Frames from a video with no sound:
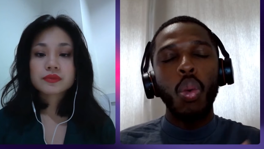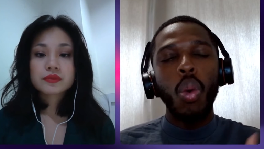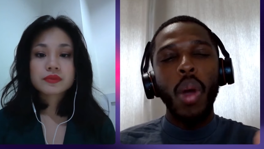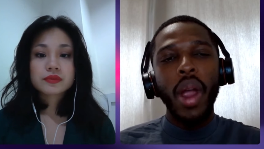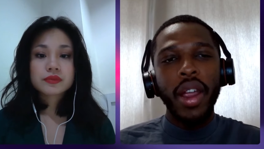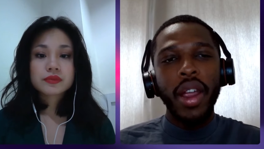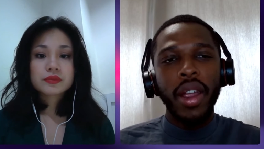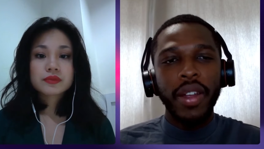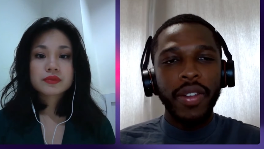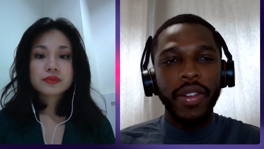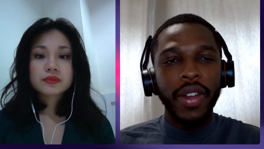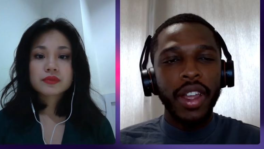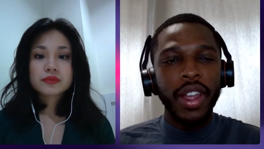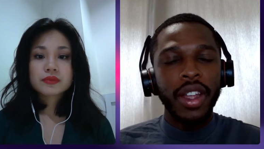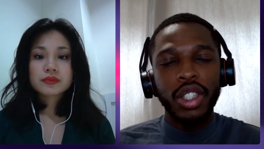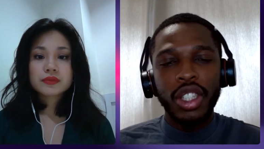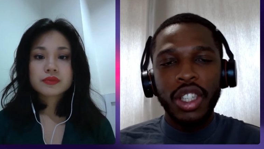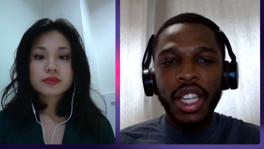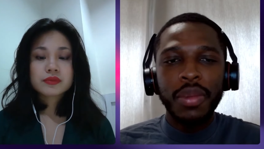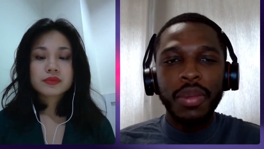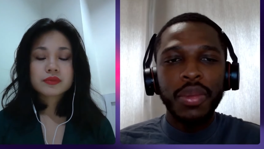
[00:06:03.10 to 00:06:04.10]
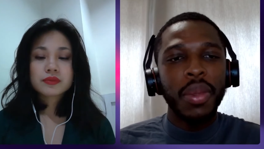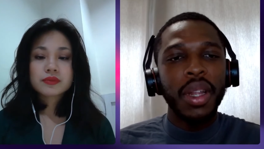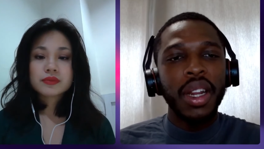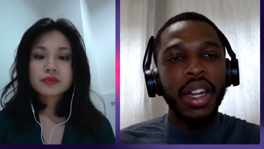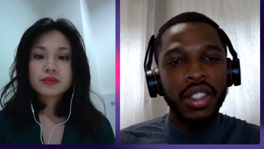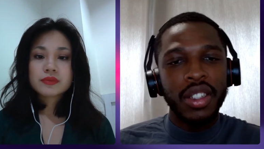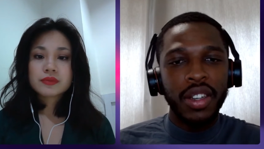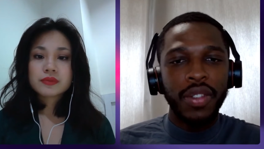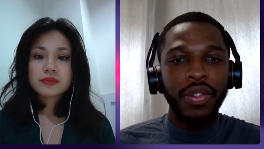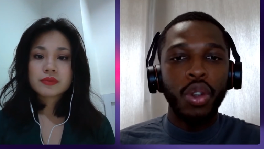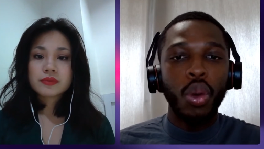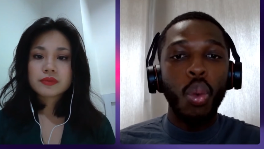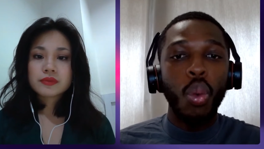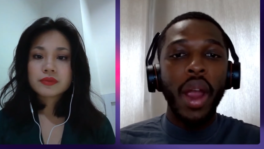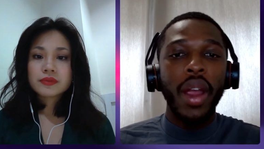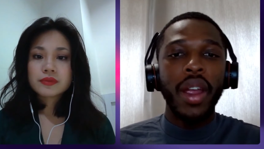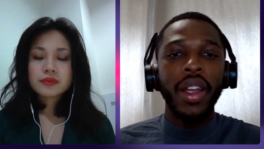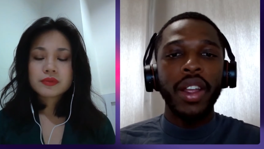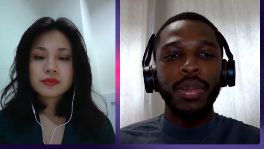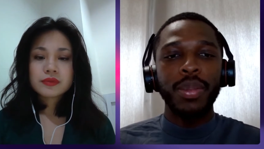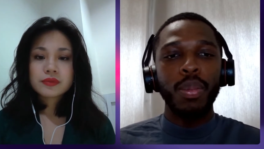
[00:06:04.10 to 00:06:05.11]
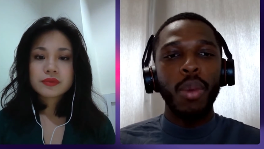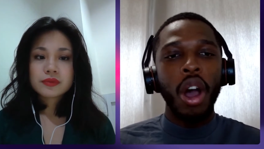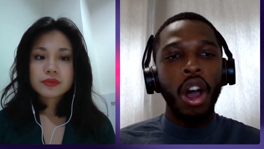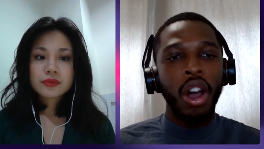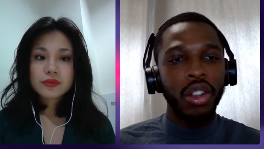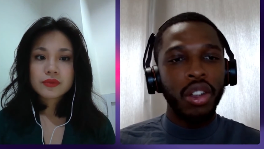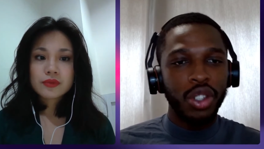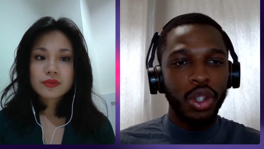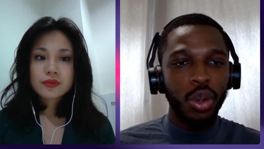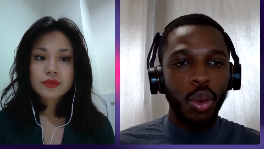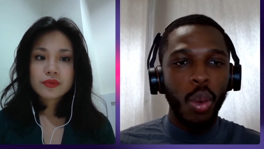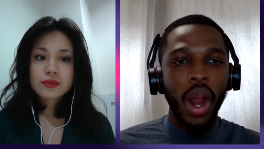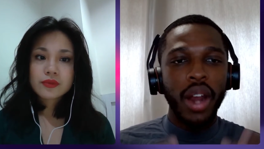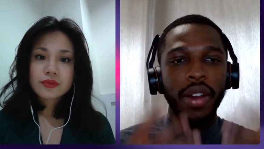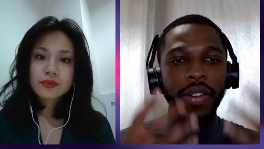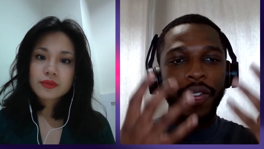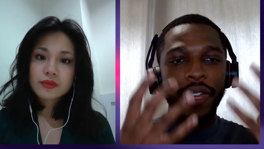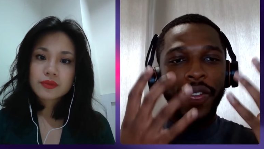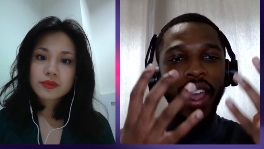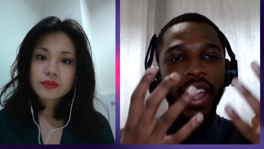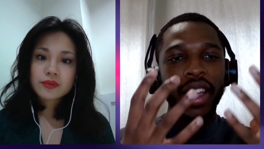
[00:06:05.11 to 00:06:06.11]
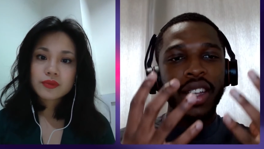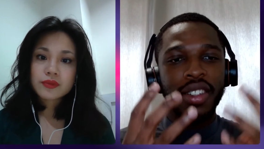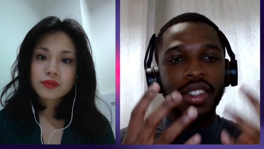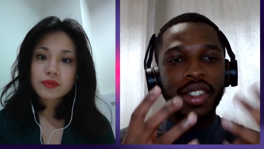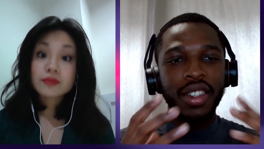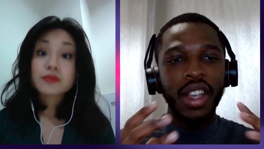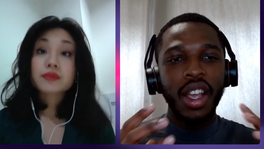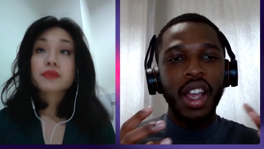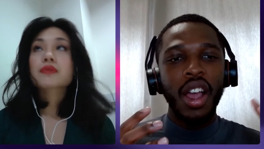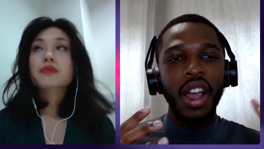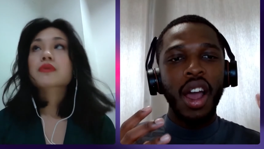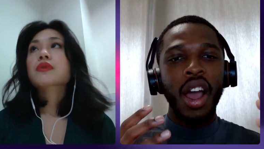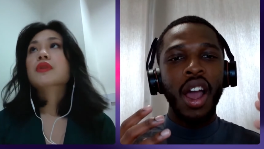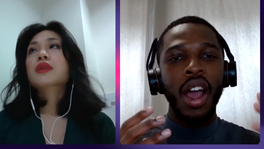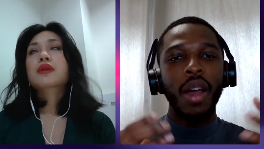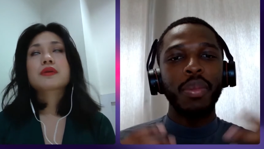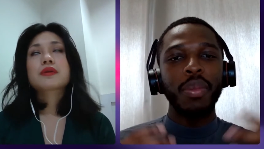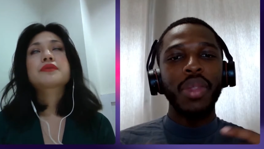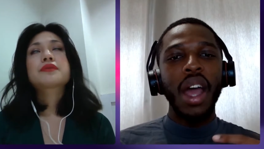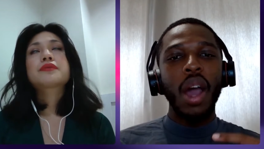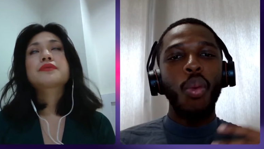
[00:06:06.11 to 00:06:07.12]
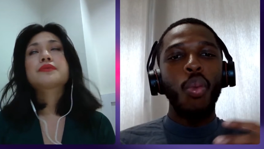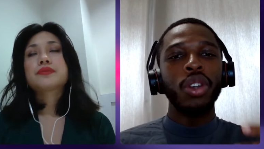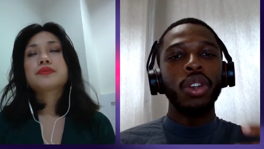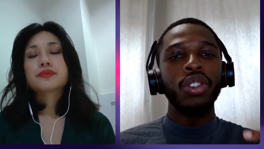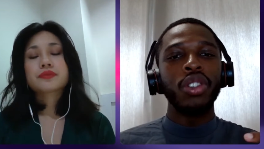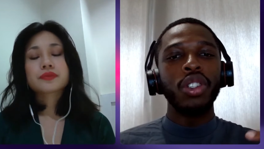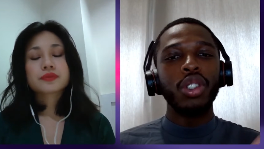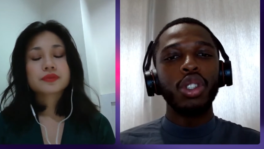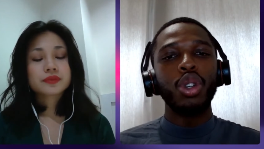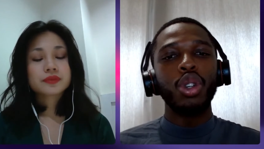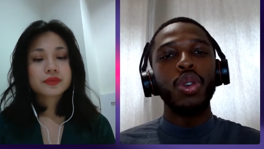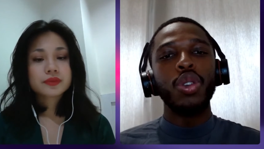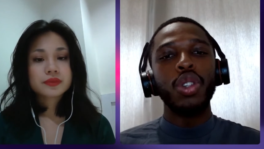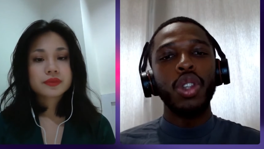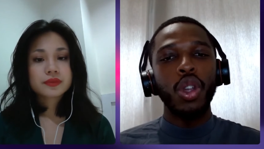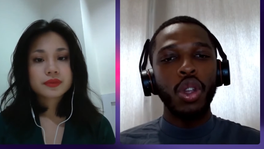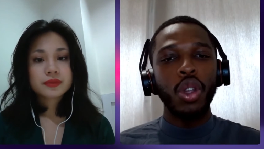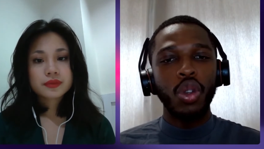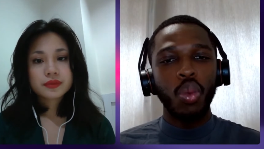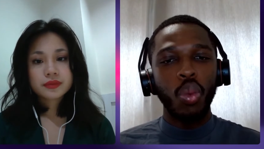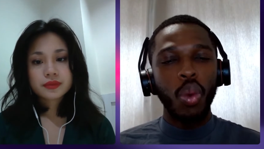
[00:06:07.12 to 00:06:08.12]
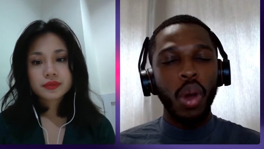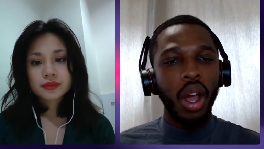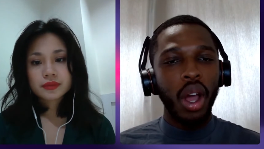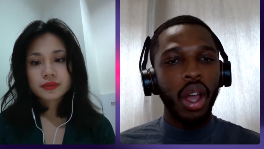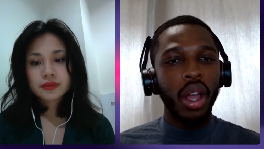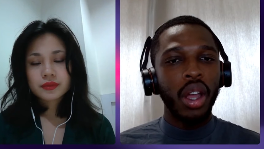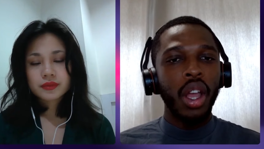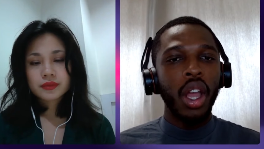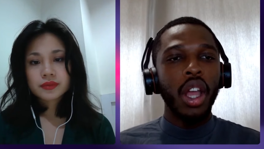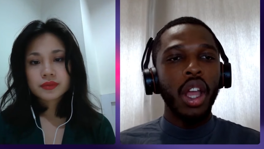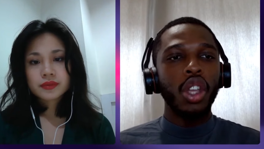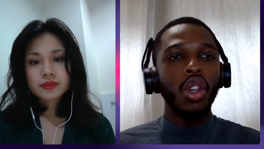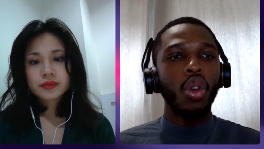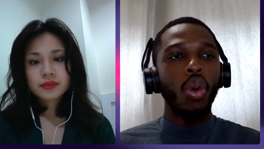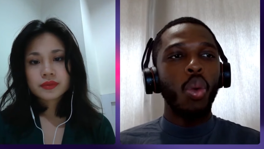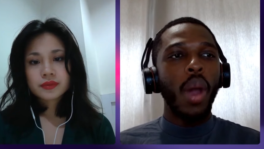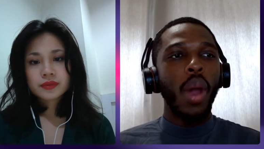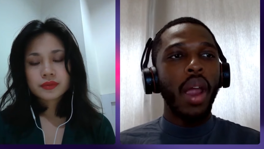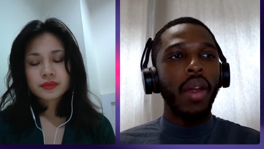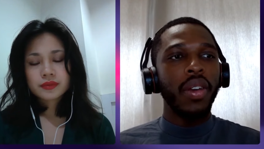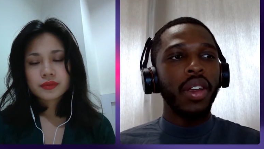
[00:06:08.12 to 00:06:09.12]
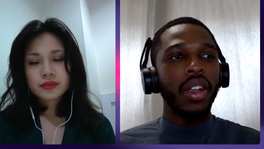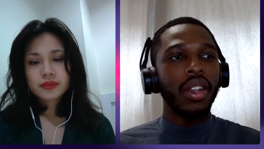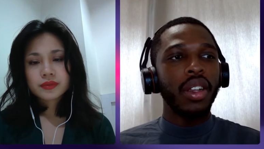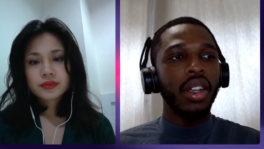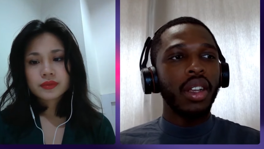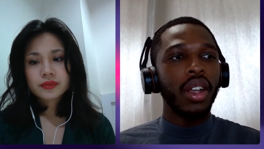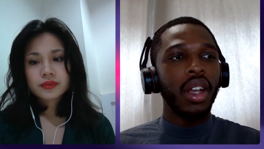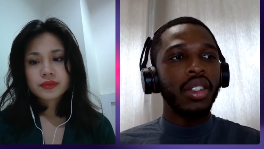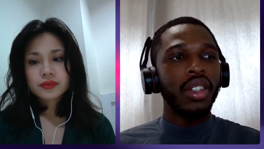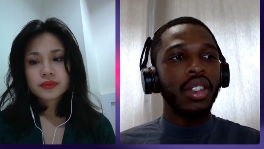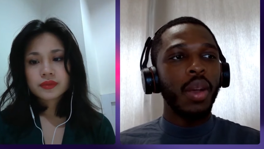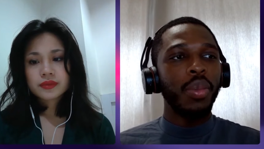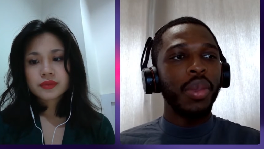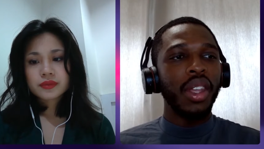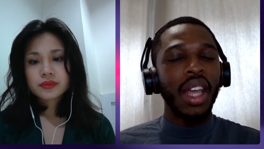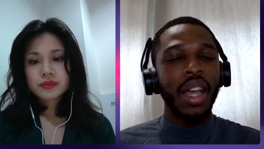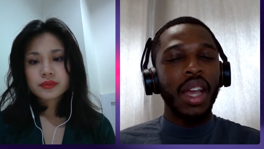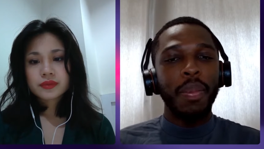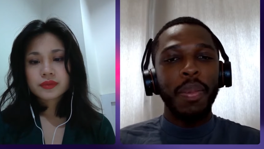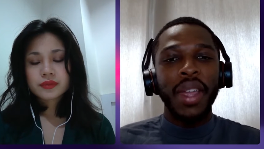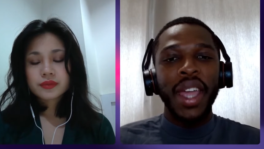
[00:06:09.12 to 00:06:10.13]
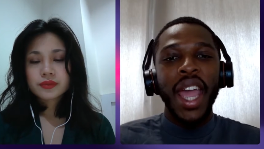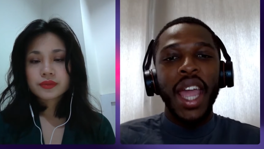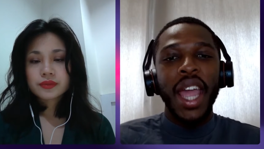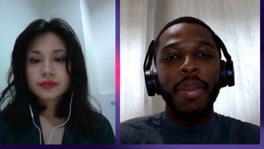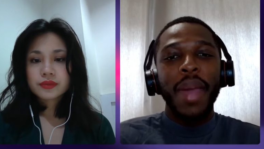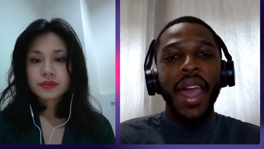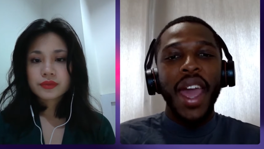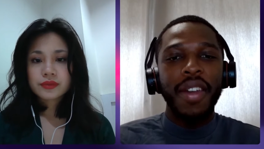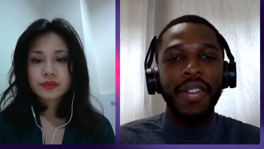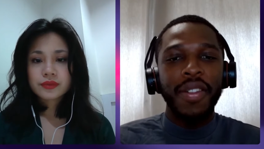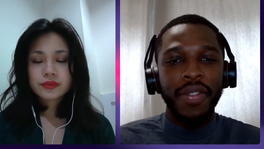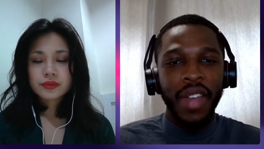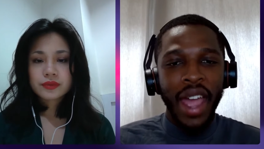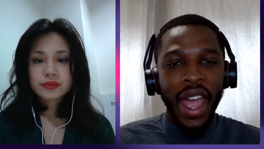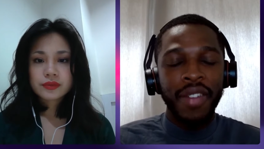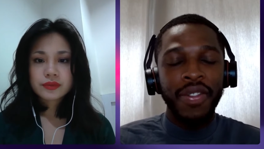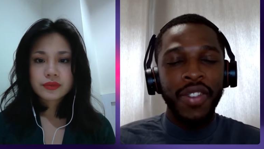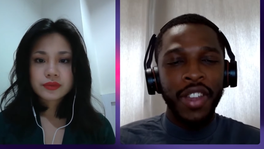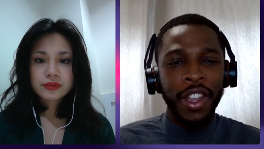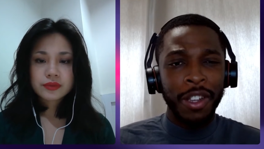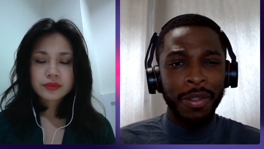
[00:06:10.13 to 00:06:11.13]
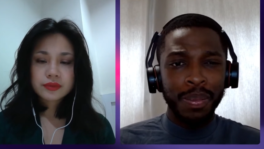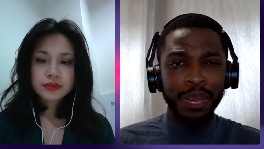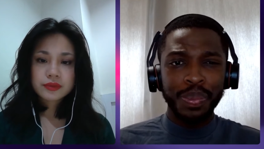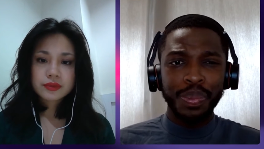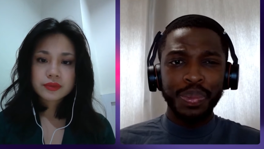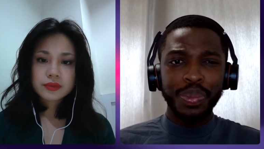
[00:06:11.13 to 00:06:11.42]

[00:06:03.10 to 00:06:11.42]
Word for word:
Speaker 1: wearing, it seemed to me as if you're wearing masks, you're wearing a face um that wasn't true to who you were, you're wearing uh, something that became he heavy